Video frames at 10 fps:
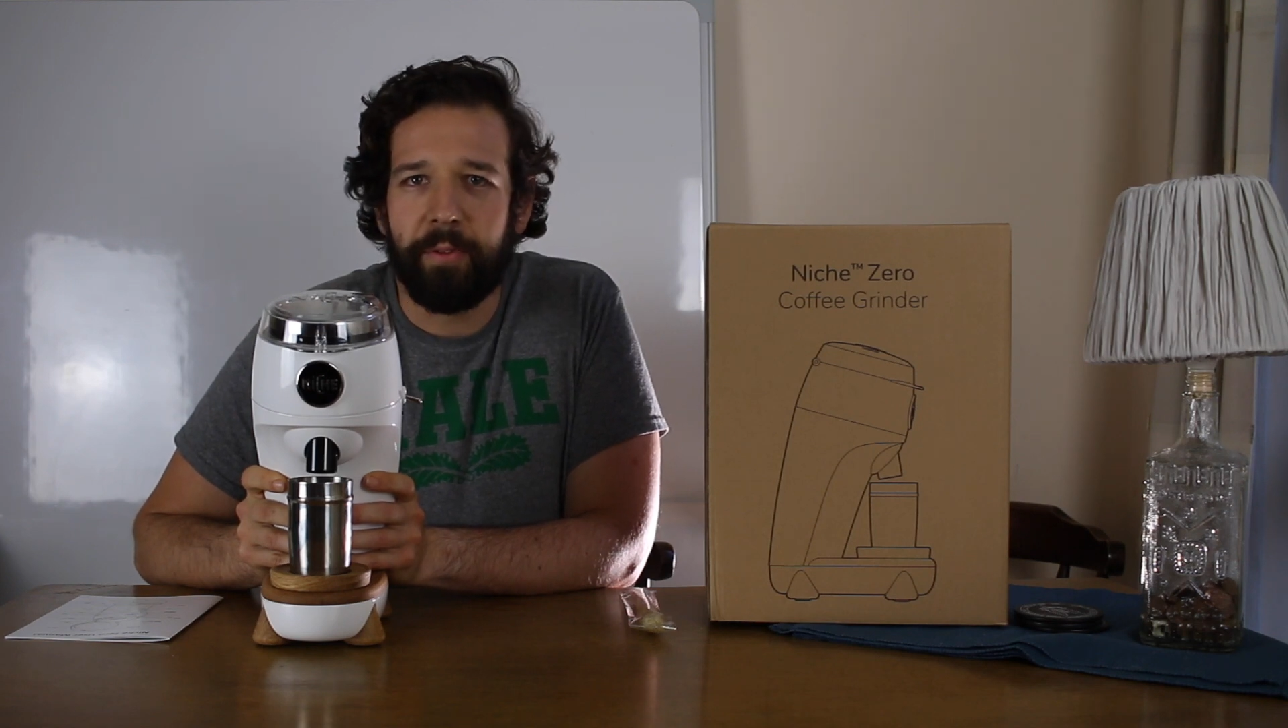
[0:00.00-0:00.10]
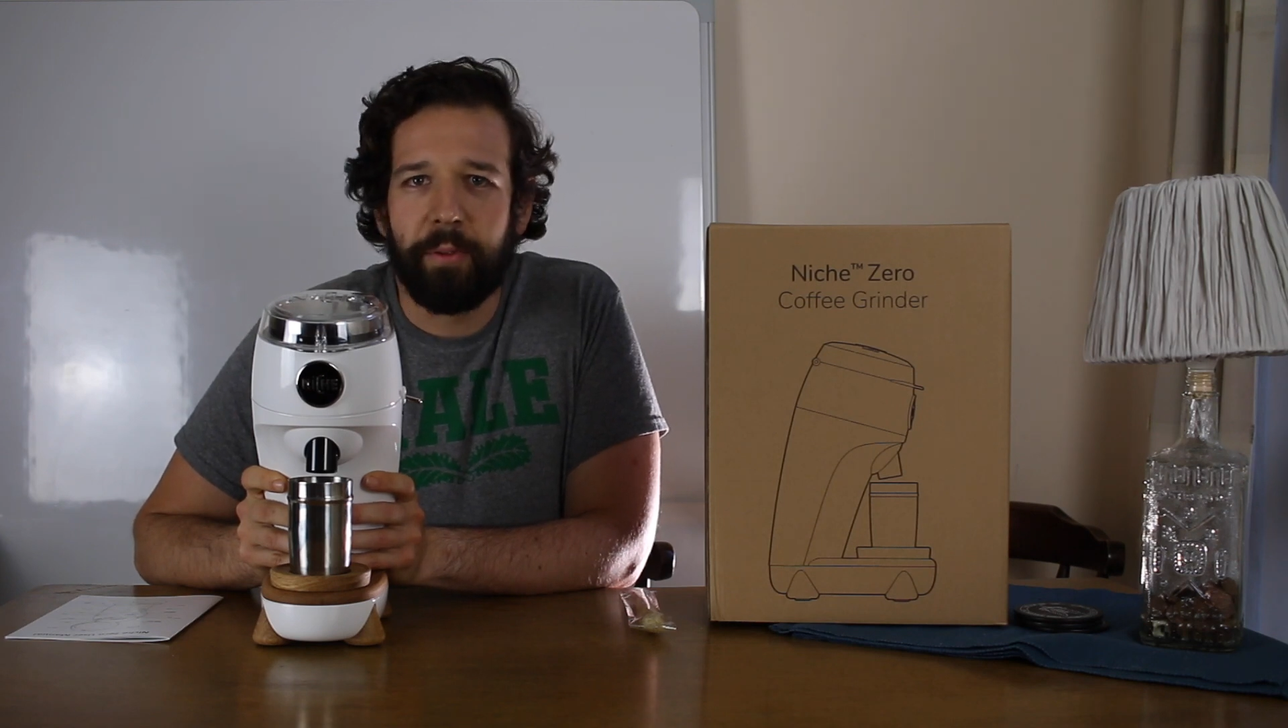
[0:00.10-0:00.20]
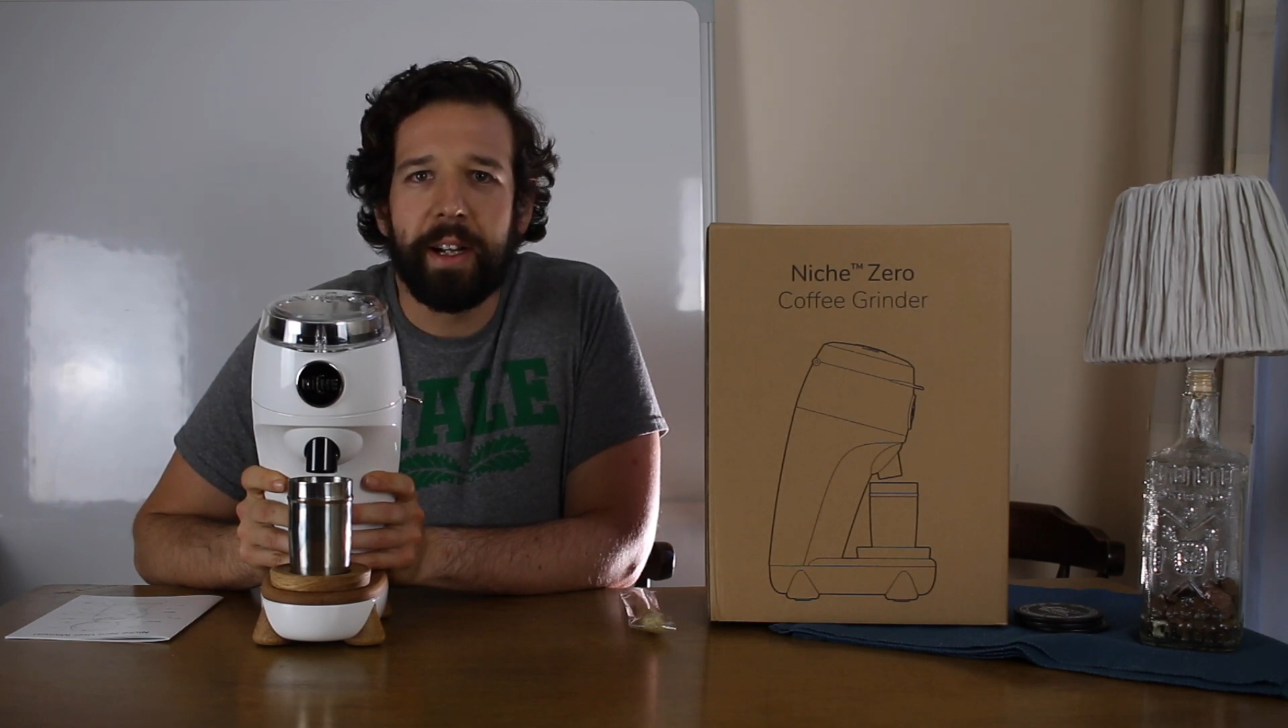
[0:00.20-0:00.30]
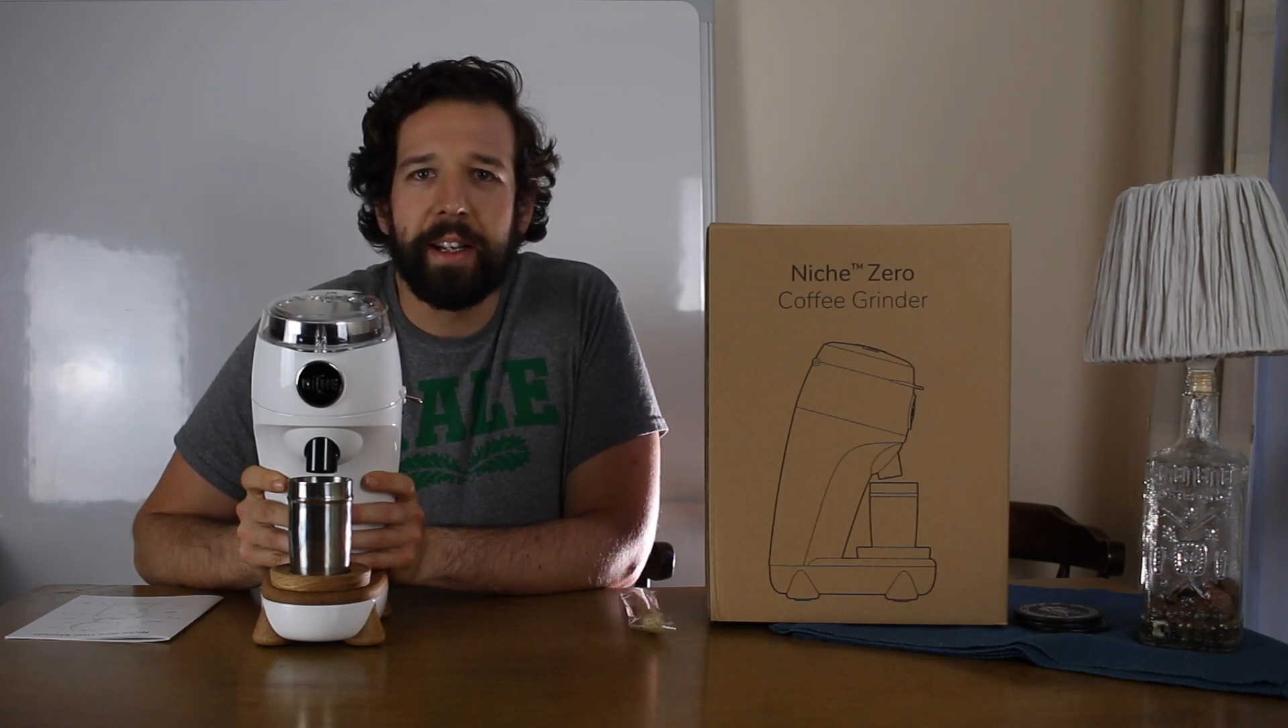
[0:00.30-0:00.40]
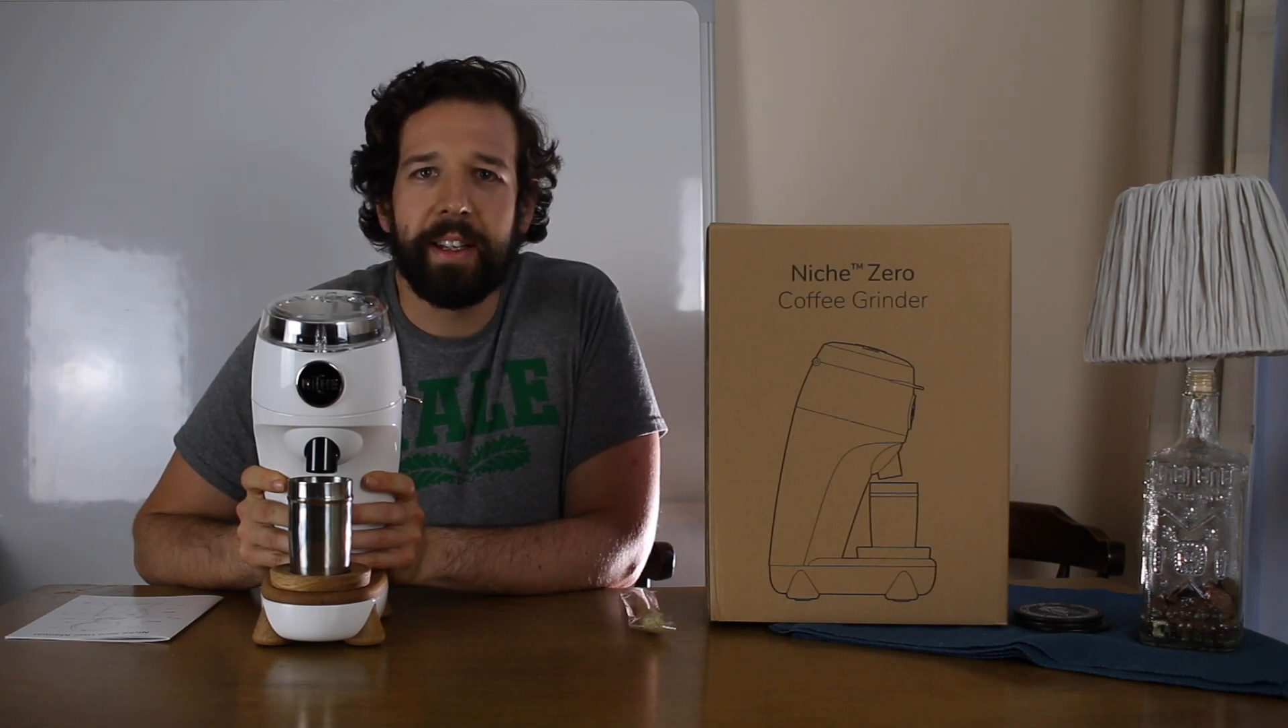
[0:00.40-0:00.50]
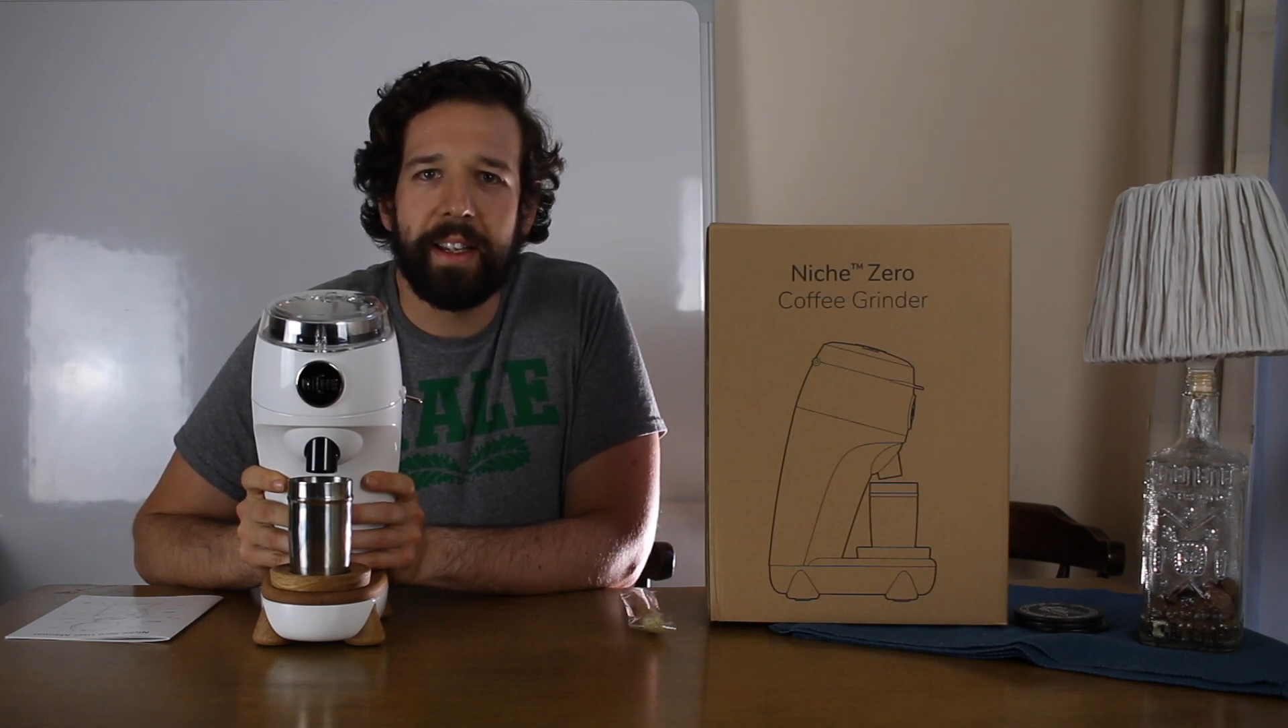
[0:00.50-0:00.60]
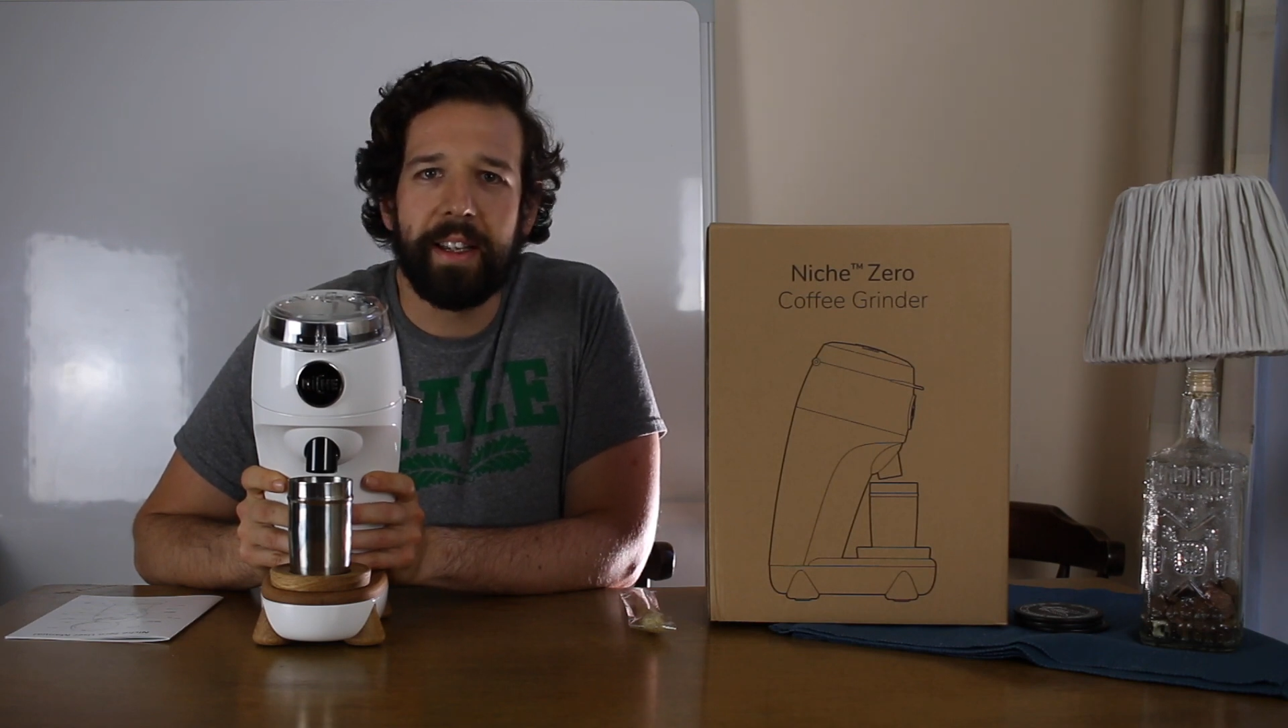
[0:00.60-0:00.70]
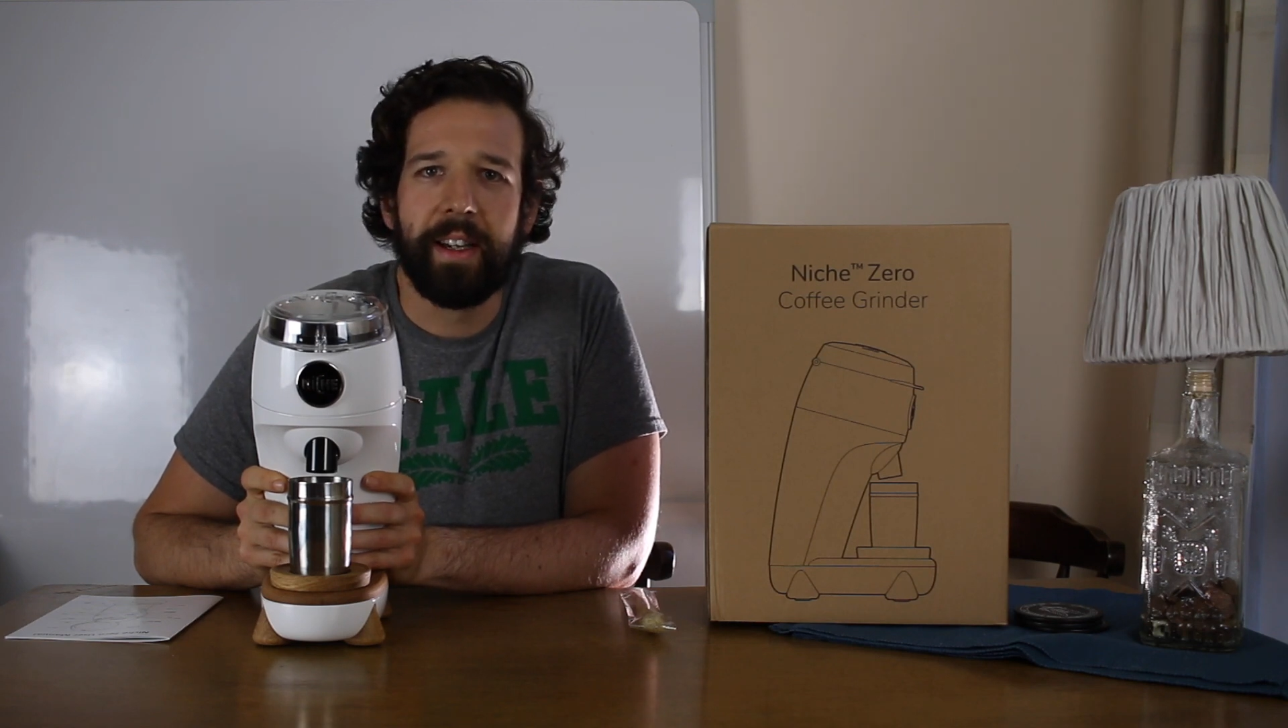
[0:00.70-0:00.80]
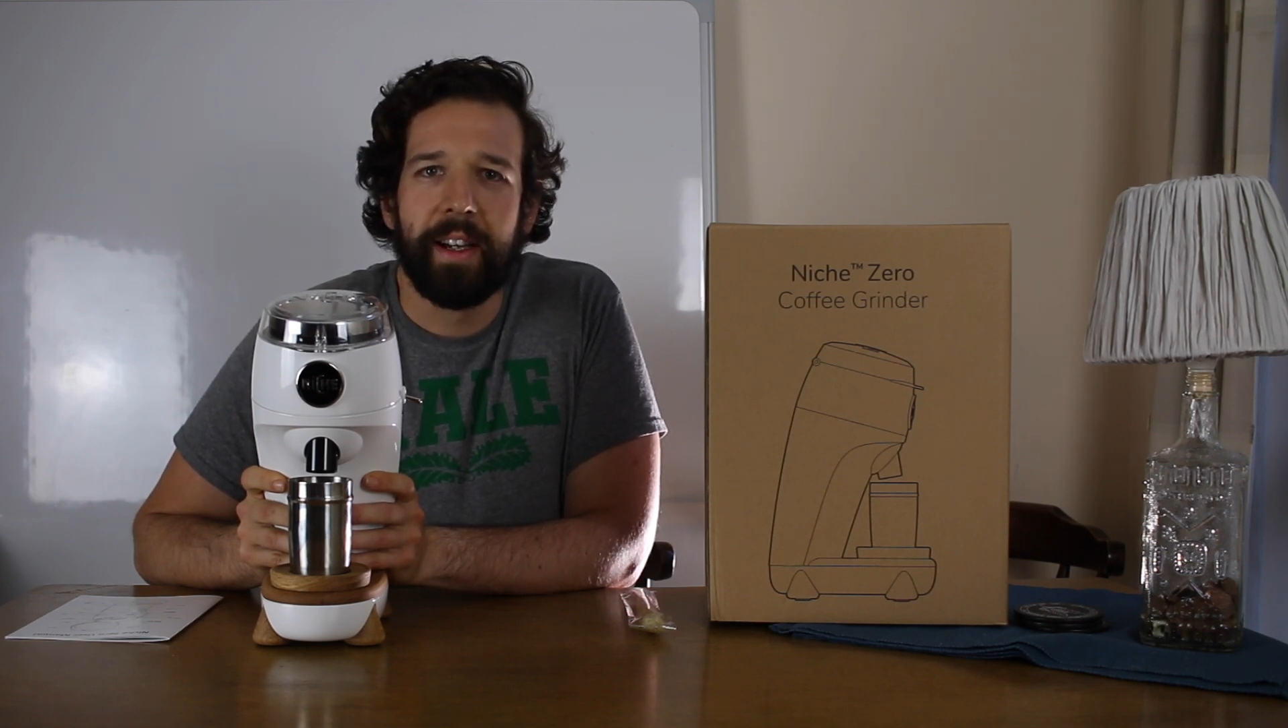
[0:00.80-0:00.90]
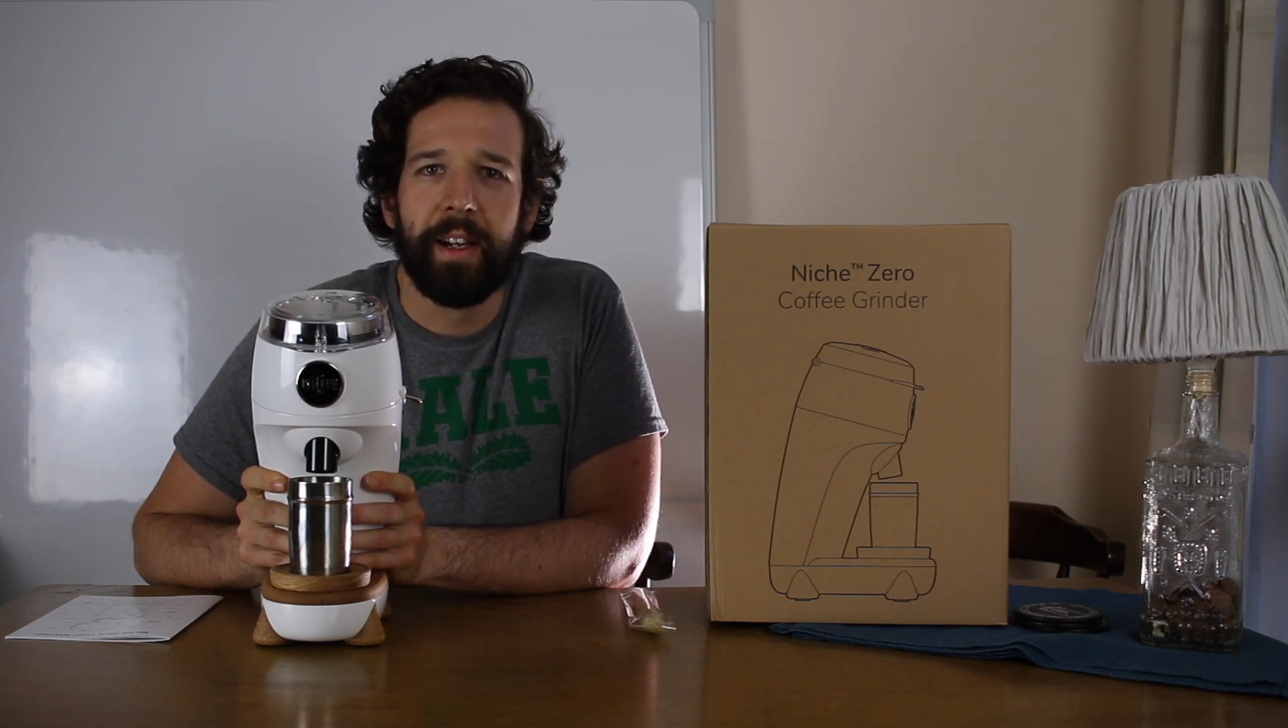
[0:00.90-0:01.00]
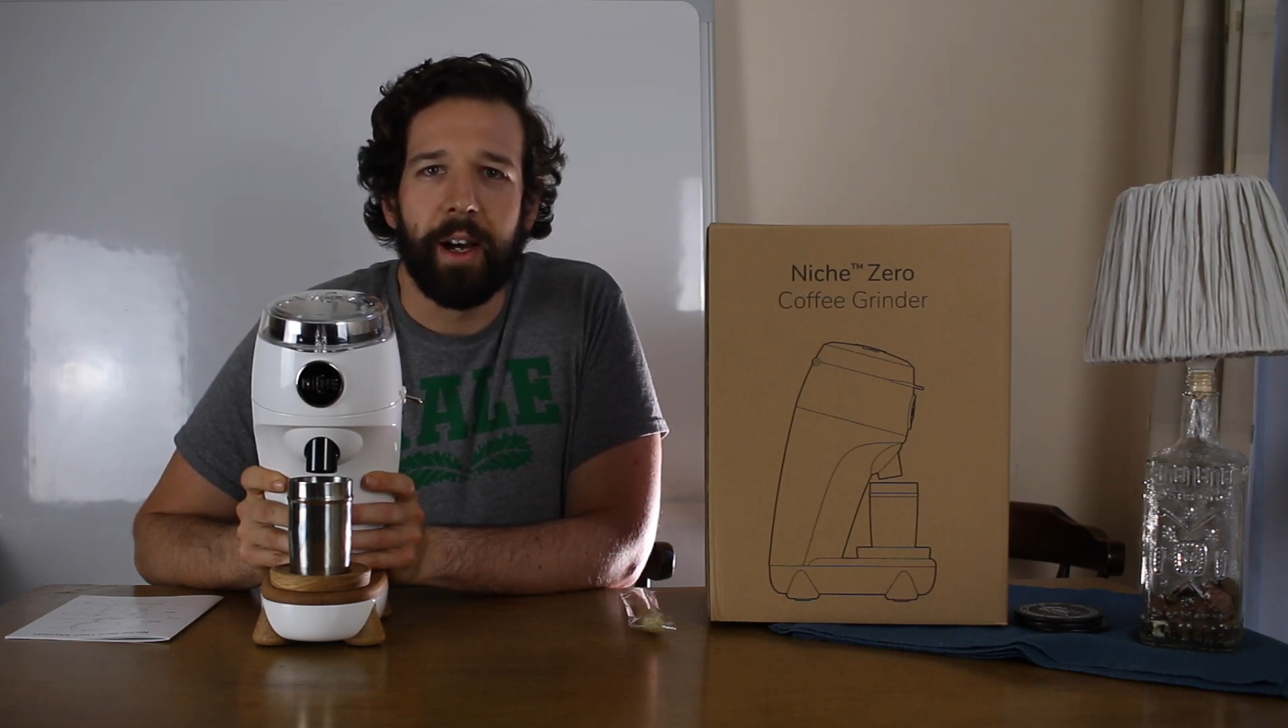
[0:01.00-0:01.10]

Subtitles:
really